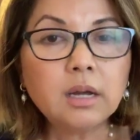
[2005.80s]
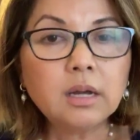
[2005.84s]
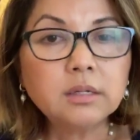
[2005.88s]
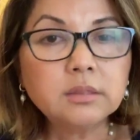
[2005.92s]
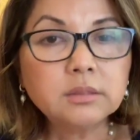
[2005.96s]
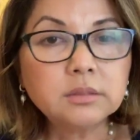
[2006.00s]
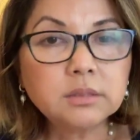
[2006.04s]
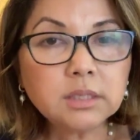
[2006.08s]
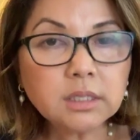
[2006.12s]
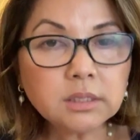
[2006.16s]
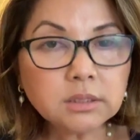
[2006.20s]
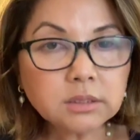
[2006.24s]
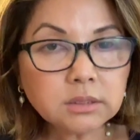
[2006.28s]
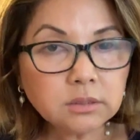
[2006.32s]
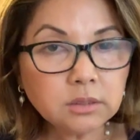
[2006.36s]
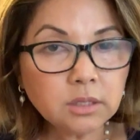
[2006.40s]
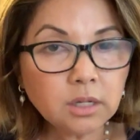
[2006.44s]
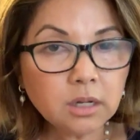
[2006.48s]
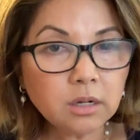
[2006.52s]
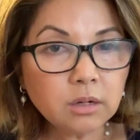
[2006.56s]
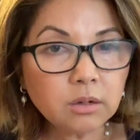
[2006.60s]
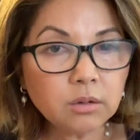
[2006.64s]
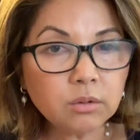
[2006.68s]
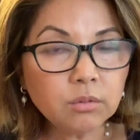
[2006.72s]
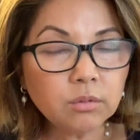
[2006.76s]
just
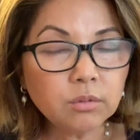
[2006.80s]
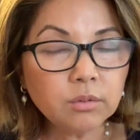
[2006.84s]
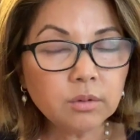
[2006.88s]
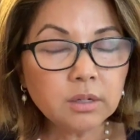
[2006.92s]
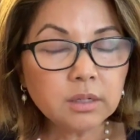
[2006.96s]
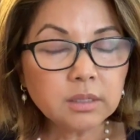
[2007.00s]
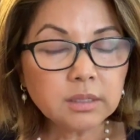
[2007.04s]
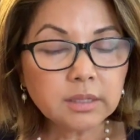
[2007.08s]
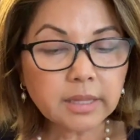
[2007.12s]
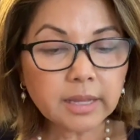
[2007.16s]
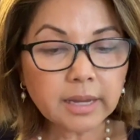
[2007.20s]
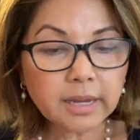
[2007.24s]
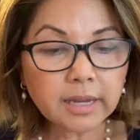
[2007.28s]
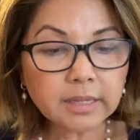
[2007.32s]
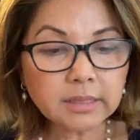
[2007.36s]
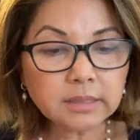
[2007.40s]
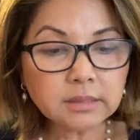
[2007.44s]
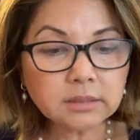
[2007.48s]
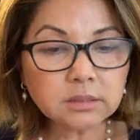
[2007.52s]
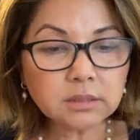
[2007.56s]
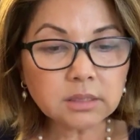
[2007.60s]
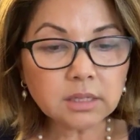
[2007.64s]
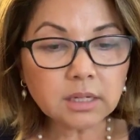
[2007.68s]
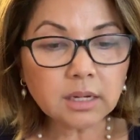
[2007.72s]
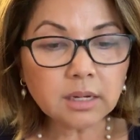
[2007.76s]
know
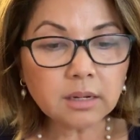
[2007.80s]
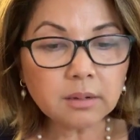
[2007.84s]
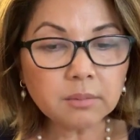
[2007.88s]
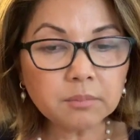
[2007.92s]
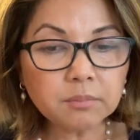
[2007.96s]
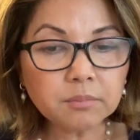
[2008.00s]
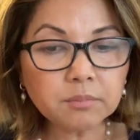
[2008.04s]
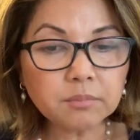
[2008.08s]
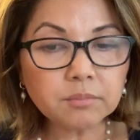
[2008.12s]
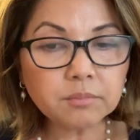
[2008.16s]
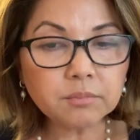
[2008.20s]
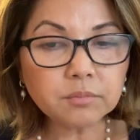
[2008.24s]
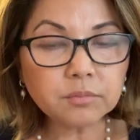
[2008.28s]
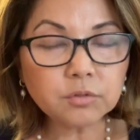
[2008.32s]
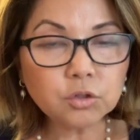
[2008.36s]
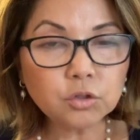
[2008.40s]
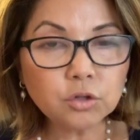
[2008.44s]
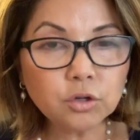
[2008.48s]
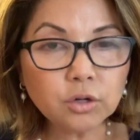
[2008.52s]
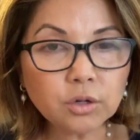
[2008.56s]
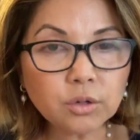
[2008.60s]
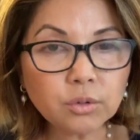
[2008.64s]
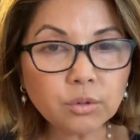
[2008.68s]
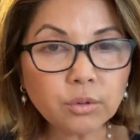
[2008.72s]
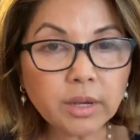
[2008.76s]
that
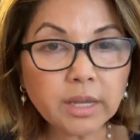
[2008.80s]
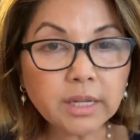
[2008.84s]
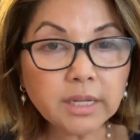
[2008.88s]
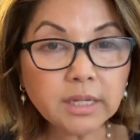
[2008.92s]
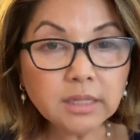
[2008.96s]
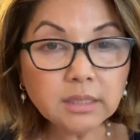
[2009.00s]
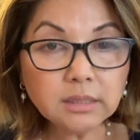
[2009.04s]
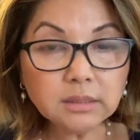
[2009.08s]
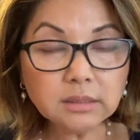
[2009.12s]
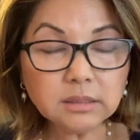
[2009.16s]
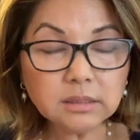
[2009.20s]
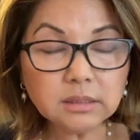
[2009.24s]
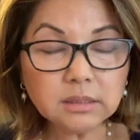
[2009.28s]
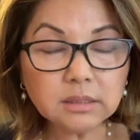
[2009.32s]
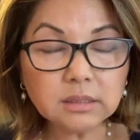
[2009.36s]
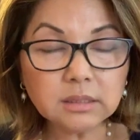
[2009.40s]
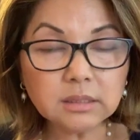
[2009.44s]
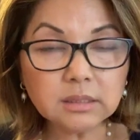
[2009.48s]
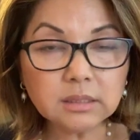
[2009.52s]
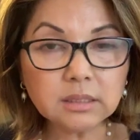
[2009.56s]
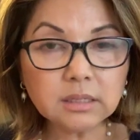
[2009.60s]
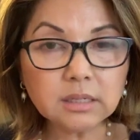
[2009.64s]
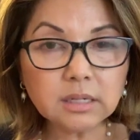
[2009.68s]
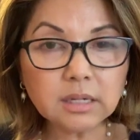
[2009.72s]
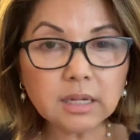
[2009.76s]
your credit
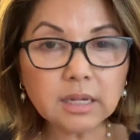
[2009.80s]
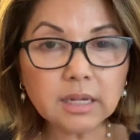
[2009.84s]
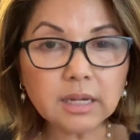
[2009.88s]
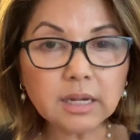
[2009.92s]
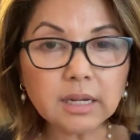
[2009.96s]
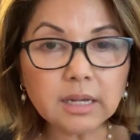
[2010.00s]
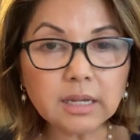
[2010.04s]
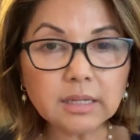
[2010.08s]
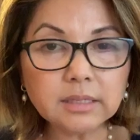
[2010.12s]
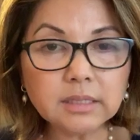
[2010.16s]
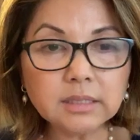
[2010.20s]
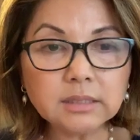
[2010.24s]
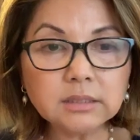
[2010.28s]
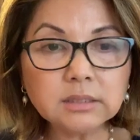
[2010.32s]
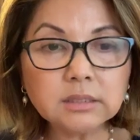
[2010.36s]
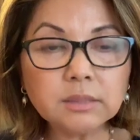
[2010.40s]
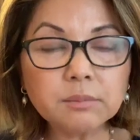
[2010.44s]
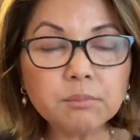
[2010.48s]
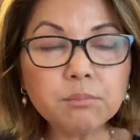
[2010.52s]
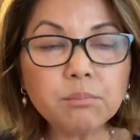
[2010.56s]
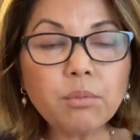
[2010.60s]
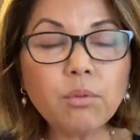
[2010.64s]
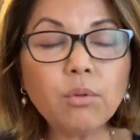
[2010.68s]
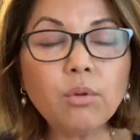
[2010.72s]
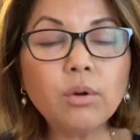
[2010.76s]
is
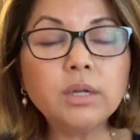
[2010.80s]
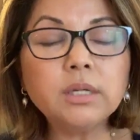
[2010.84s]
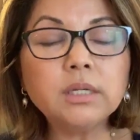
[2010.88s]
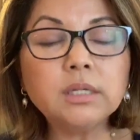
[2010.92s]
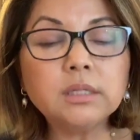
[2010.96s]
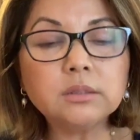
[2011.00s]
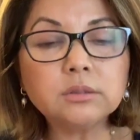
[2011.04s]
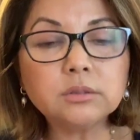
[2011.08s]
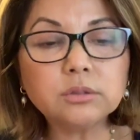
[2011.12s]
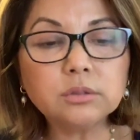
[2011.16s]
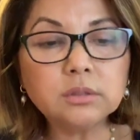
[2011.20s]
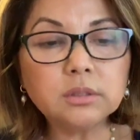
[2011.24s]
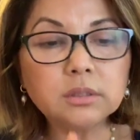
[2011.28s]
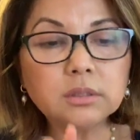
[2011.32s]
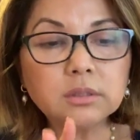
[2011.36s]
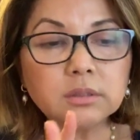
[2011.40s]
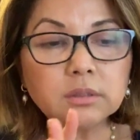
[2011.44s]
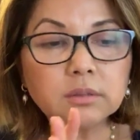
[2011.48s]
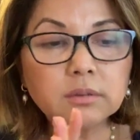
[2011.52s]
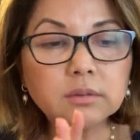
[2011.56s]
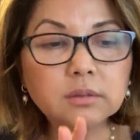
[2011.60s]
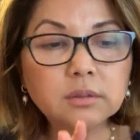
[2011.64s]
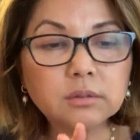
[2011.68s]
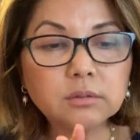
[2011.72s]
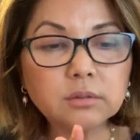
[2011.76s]
important to the
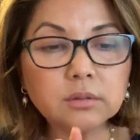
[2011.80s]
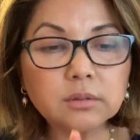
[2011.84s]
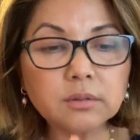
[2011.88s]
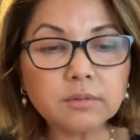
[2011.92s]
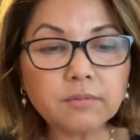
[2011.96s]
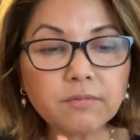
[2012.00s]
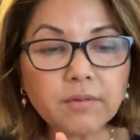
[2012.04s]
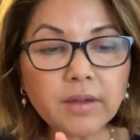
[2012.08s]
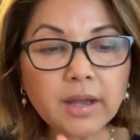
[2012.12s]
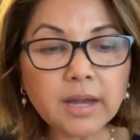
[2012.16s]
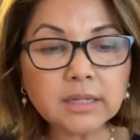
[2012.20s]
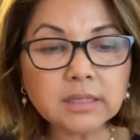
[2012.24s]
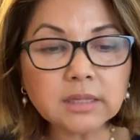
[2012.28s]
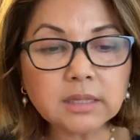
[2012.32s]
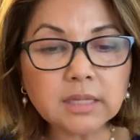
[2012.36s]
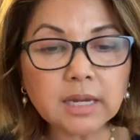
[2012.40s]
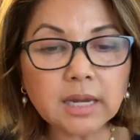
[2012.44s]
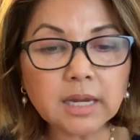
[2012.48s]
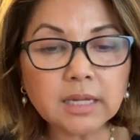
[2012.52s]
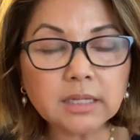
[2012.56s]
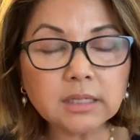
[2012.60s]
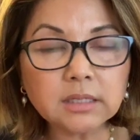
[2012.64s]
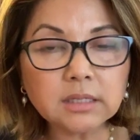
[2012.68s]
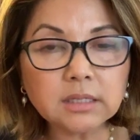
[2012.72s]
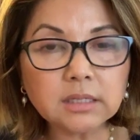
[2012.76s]
fact
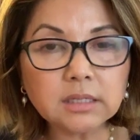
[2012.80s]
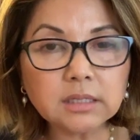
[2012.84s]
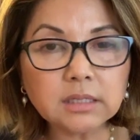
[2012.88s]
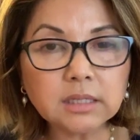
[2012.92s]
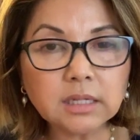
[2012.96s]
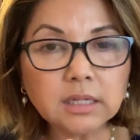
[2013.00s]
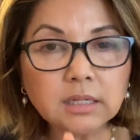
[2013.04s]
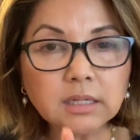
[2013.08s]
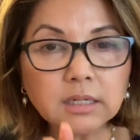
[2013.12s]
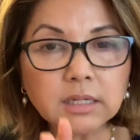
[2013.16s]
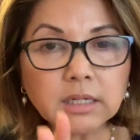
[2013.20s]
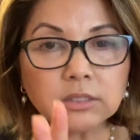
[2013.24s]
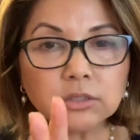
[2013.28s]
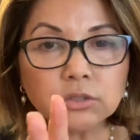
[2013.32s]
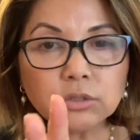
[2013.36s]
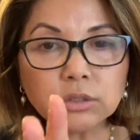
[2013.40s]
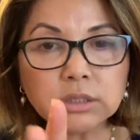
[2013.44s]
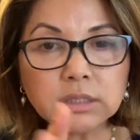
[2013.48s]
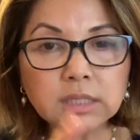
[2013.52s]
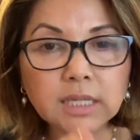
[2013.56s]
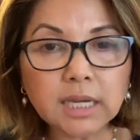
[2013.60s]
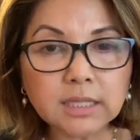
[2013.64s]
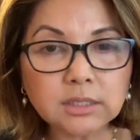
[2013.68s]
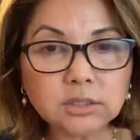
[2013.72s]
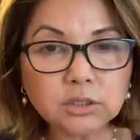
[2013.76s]
that they look at your
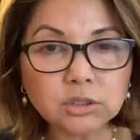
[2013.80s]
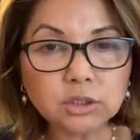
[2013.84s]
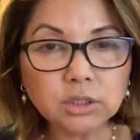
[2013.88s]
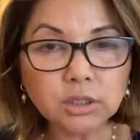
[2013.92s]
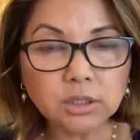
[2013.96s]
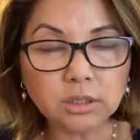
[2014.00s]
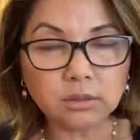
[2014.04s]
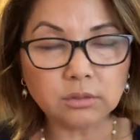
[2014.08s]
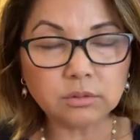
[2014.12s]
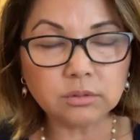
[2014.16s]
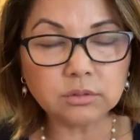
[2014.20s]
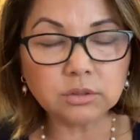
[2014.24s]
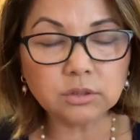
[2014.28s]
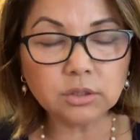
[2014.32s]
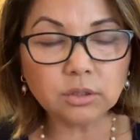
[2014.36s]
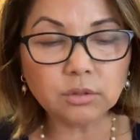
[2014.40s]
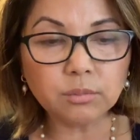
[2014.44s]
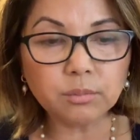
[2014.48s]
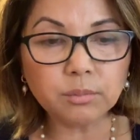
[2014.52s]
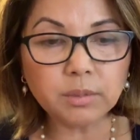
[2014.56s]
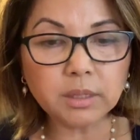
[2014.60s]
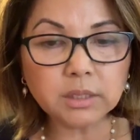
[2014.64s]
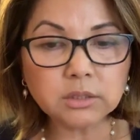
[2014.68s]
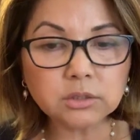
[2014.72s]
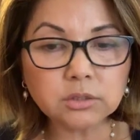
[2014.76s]
debt too. So
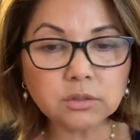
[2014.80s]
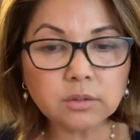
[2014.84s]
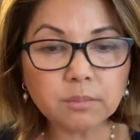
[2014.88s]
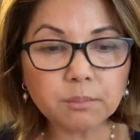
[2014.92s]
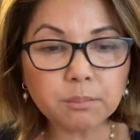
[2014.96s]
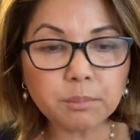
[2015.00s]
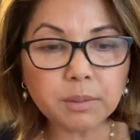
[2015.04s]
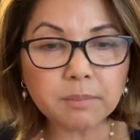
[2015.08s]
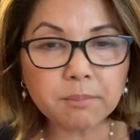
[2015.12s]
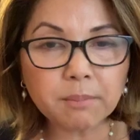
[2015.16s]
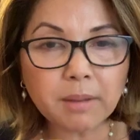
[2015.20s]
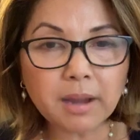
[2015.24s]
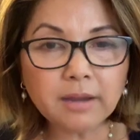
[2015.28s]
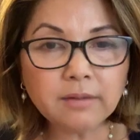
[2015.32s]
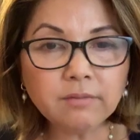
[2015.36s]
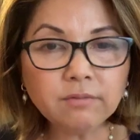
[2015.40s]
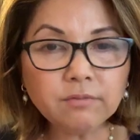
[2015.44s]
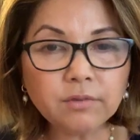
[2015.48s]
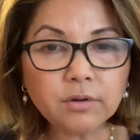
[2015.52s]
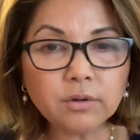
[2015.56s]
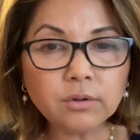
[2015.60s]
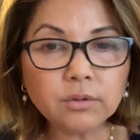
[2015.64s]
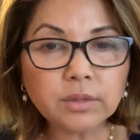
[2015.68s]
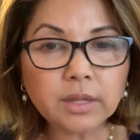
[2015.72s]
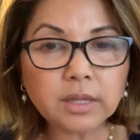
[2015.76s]
be
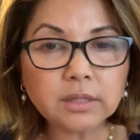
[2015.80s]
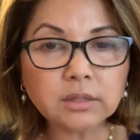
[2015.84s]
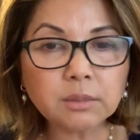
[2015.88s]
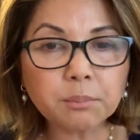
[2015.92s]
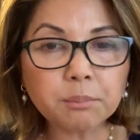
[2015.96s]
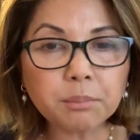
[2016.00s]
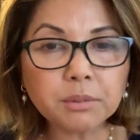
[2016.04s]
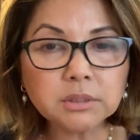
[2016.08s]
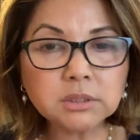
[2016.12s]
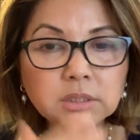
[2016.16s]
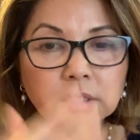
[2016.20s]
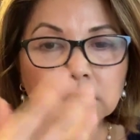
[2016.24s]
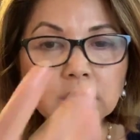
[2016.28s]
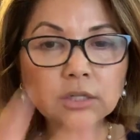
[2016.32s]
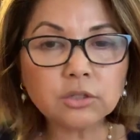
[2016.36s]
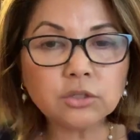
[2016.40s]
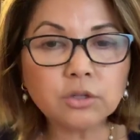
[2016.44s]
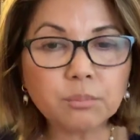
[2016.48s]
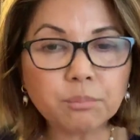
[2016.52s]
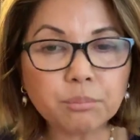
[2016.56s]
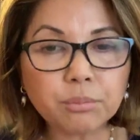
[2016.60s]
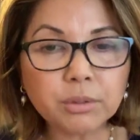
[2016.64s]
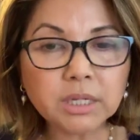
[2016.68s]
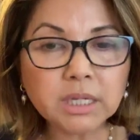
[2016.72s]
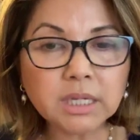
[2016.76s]
mindful that the person that
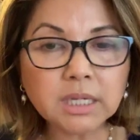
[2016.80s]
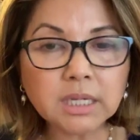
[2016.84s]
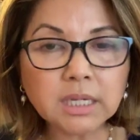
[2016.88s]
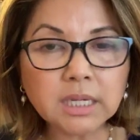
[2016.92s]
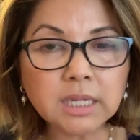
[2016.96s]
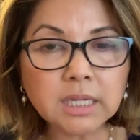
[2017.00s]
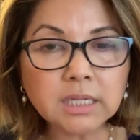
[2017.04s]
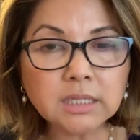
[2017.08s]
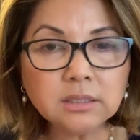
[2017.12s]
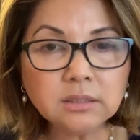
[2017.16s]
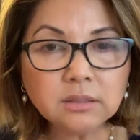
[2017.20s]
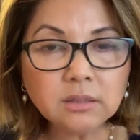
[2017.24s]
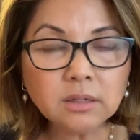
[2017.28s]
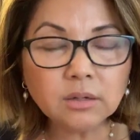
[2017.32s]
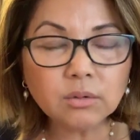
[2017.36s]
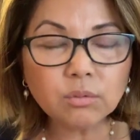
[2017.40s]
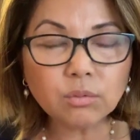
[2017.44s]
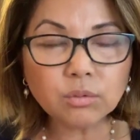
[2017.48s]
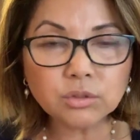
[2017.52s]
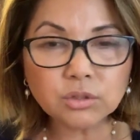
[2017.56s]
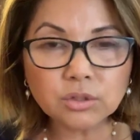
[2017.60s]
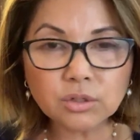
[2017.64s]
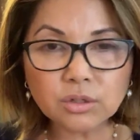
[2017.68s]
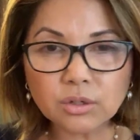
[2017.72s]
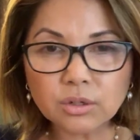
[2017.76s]
you're bringing in,
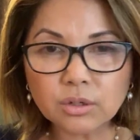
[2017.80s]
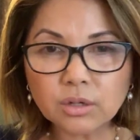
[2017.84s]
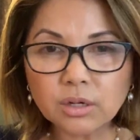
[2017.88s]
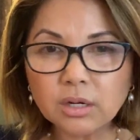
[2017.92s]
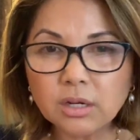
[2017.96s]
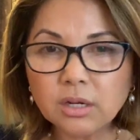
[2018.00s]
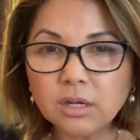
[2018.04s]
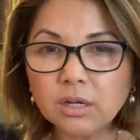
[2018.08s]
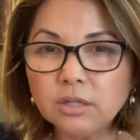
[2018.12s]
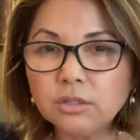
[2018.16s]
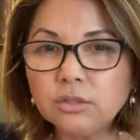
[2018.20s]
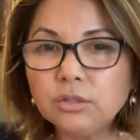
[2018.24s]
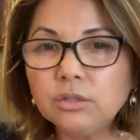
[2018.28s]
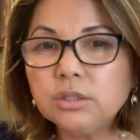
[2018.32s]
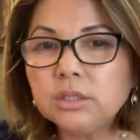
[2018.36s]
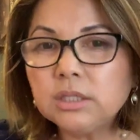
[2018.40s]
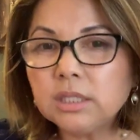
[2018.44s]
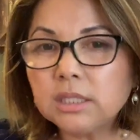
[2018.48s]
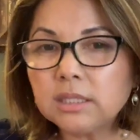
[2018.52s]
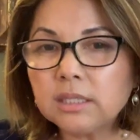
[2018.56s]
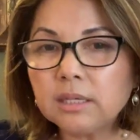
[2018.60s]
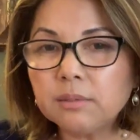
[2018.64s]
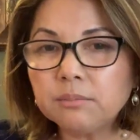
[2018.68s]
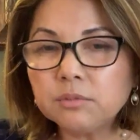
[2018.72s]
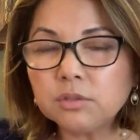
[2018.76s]
when you're
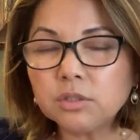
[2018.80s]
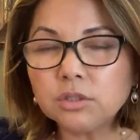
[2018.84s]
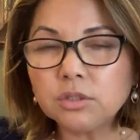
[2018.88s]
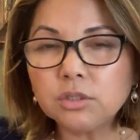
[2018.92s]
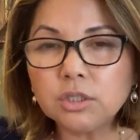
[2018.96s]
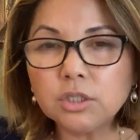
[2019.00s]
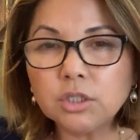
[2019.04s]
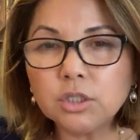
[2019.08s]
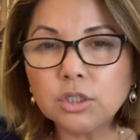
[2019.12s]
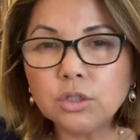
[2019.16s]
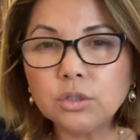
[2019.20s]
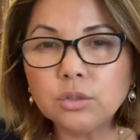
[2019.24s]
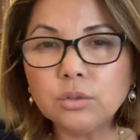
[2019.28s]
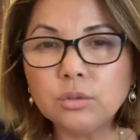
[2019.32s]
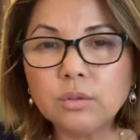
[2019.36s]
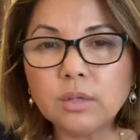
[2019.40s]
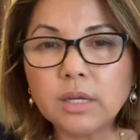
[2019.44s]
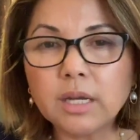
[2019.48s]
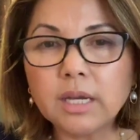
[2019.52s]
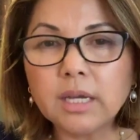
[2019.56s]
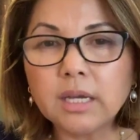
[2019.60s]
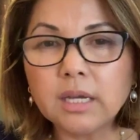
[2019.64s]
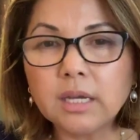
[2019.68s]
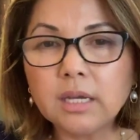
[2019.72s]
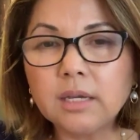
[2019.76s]
using them to do
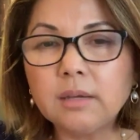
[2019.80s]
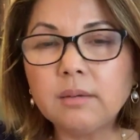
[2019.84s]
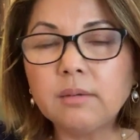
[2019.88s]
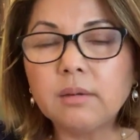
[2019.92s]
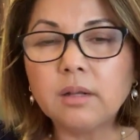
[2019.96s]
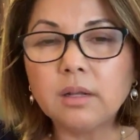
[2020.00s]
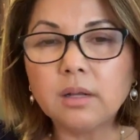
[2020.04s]
a